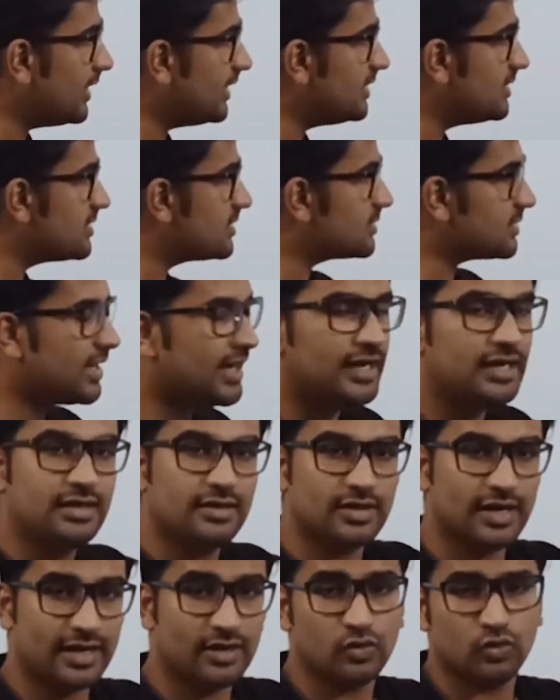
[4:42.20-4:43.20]
inside,
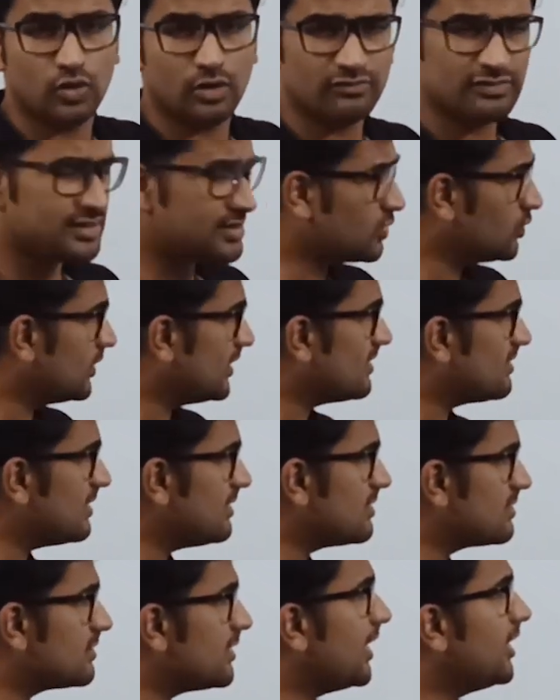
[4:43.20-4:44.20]
right, whoever students
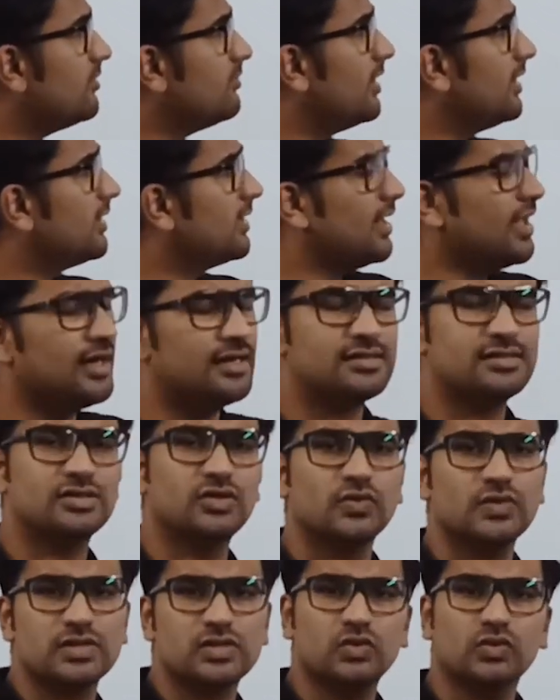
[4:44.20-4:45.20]
inside my class,
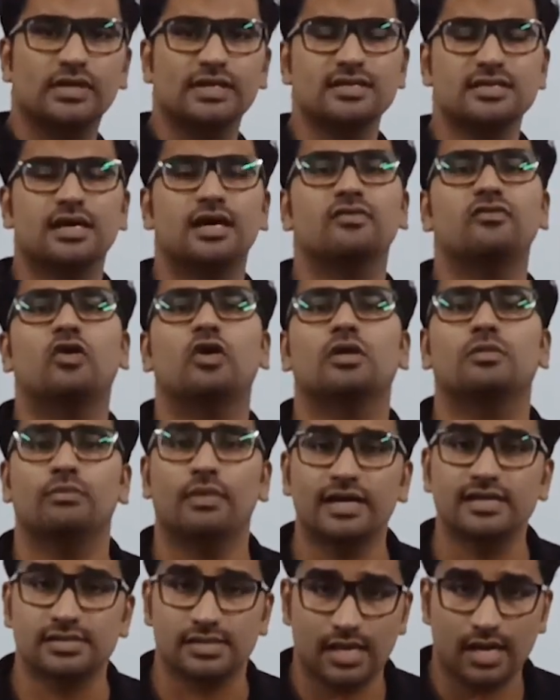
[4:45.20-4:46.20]
those students are what?
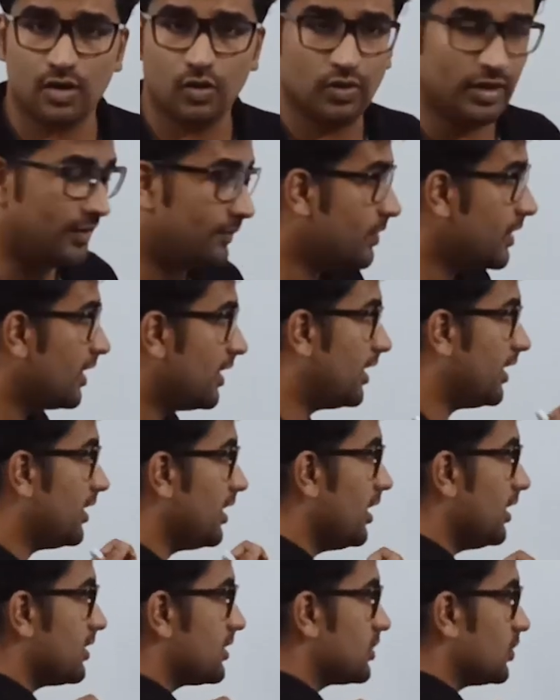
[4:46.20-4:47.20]
My surrounding,
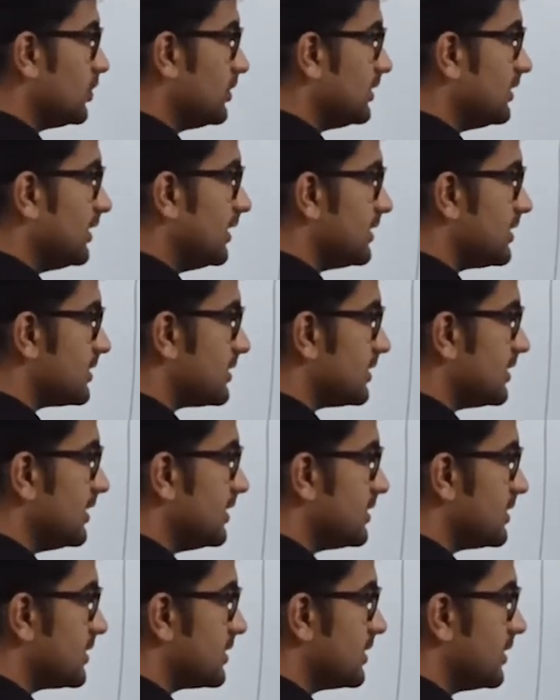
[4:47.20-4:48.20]
right? So this
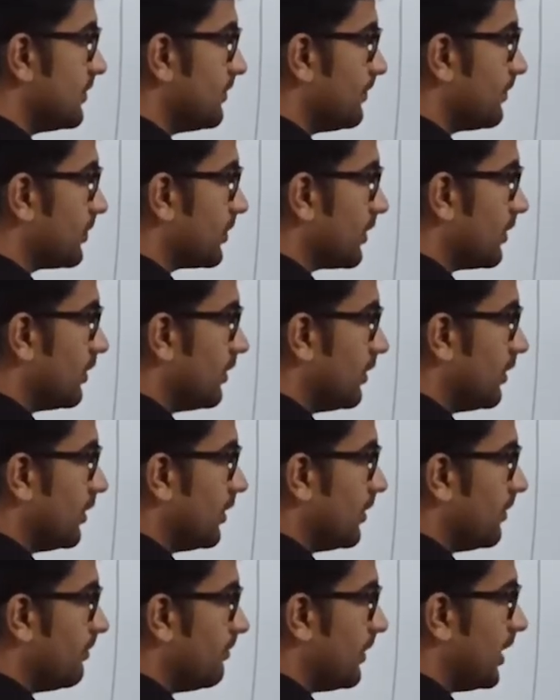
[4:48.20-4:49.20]
is
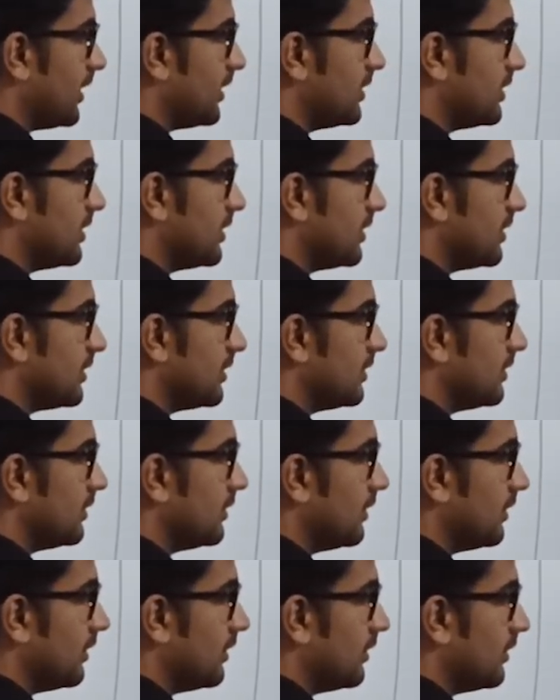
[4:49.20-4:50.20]
my
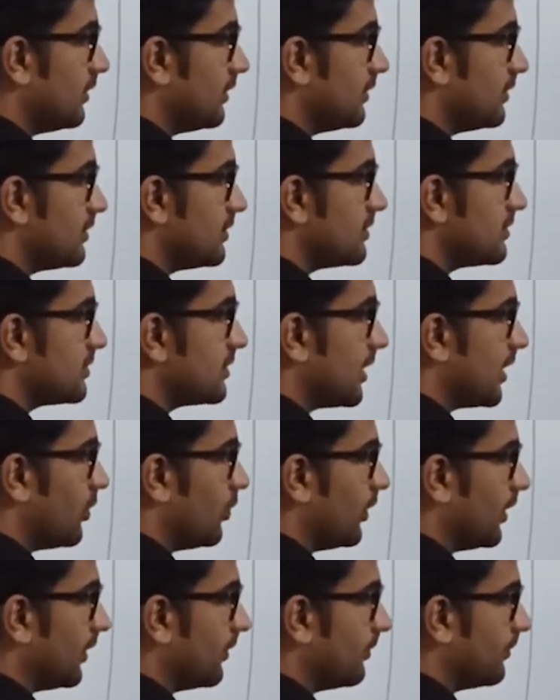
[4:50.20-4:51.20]

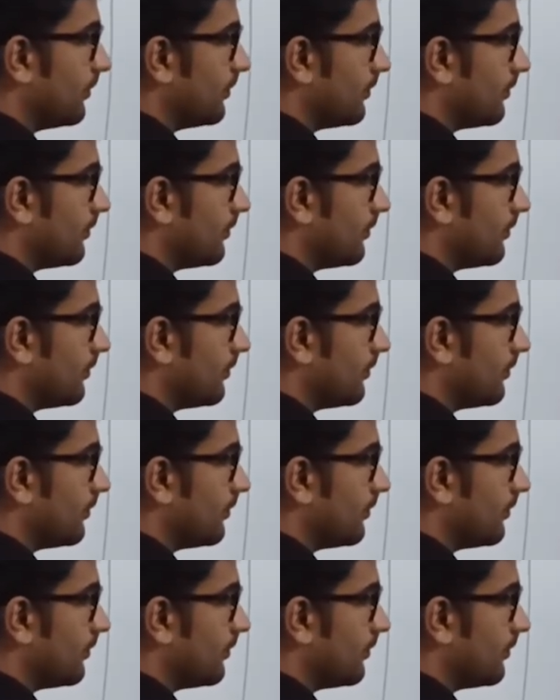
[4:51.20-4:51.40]
surrounding,